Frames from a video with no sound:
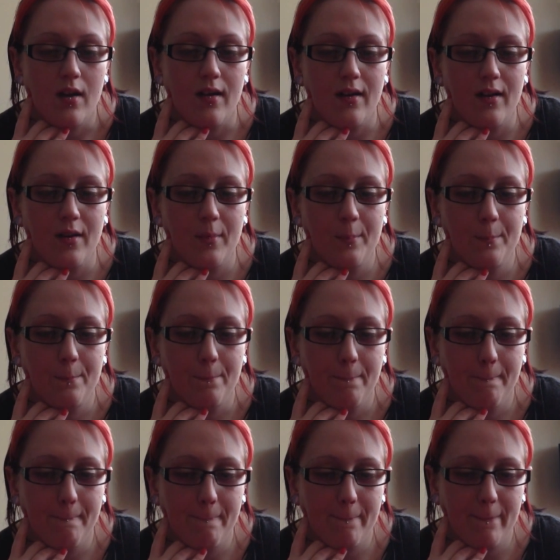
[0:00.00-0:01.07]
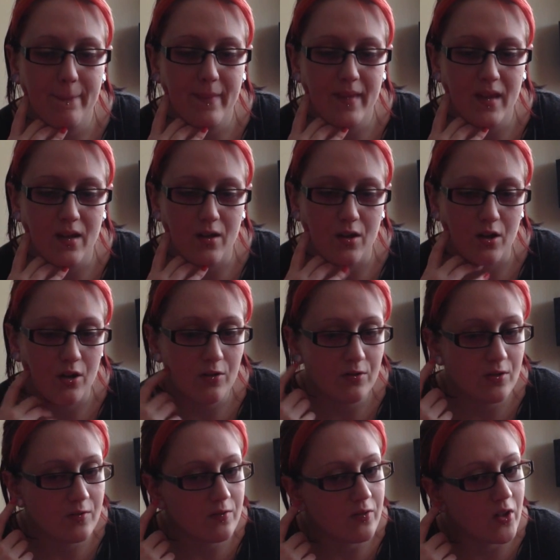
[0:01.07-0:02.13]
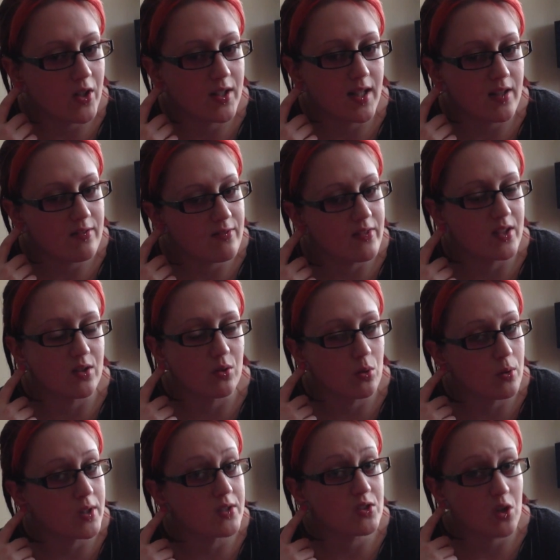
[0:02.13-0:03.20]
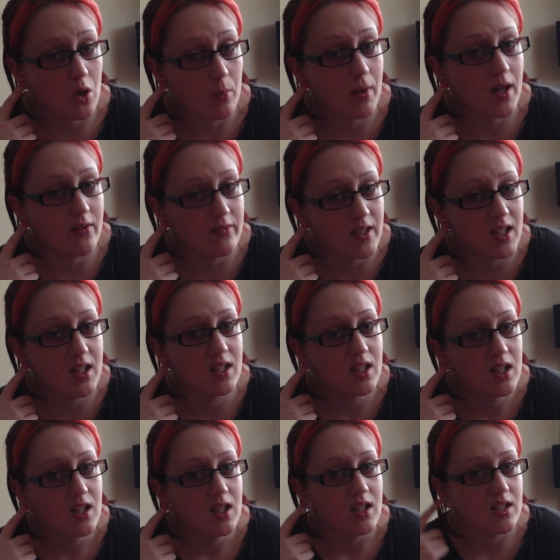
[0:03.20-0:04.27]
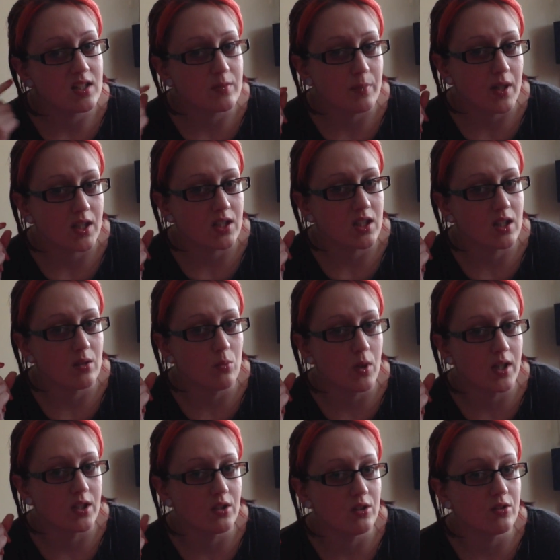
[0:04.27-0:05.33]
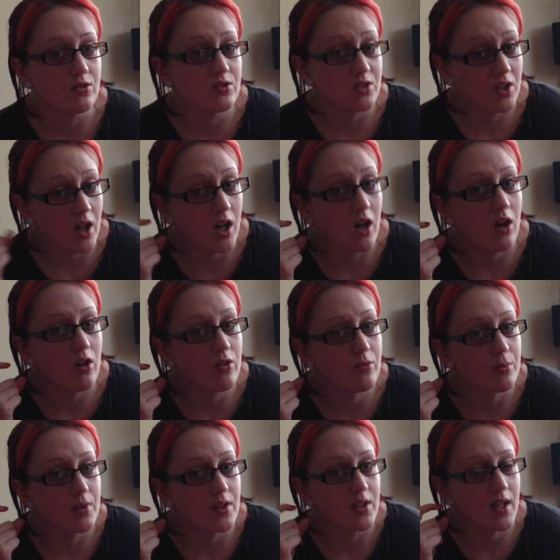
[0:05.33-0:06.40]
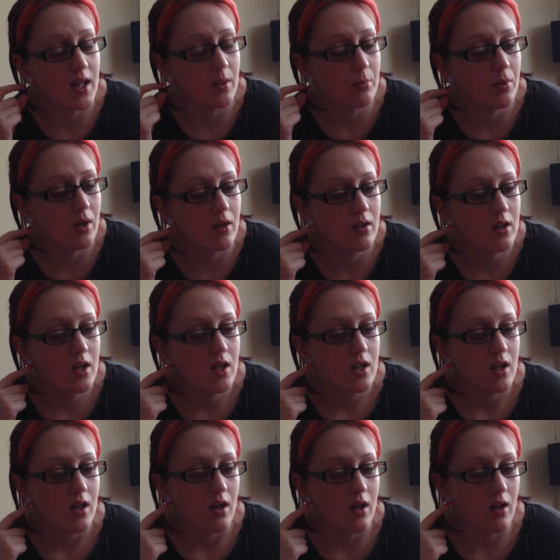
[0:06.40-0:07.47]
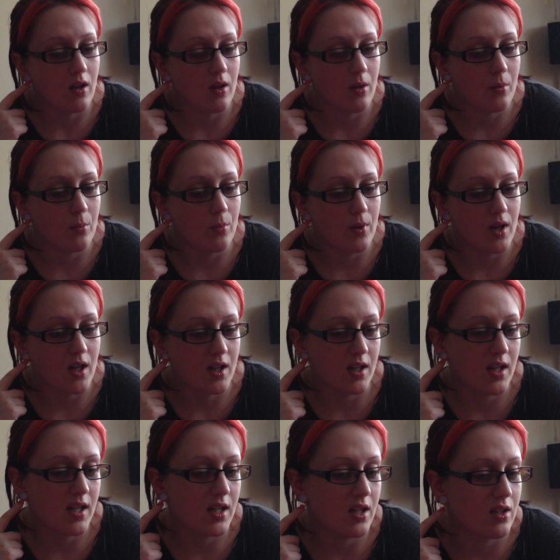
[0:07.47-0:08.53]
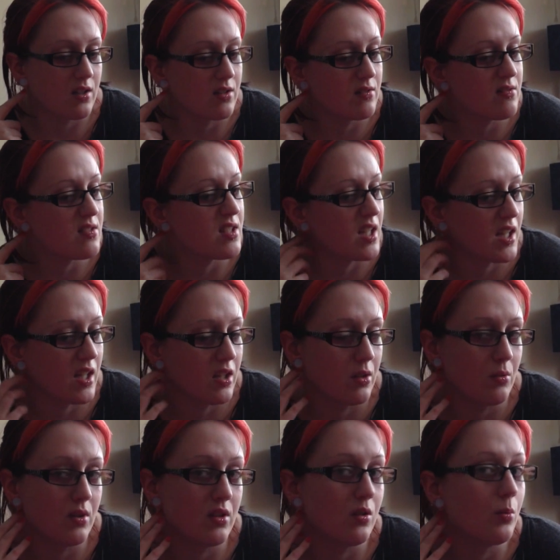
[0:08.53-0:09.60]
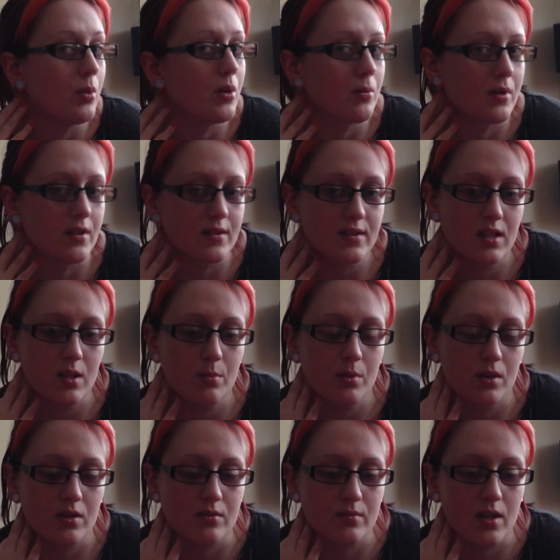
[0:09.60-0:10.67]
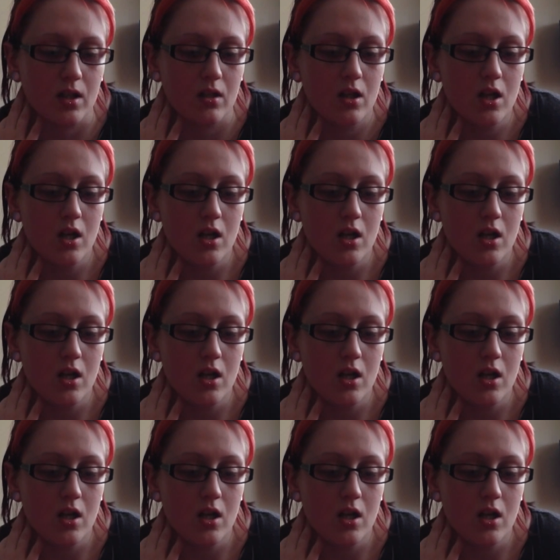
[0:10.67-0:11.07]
I often find they feel quite top heavy, especially when you start off with the taper, and they can stick in you a little bit when you're sleeping as well.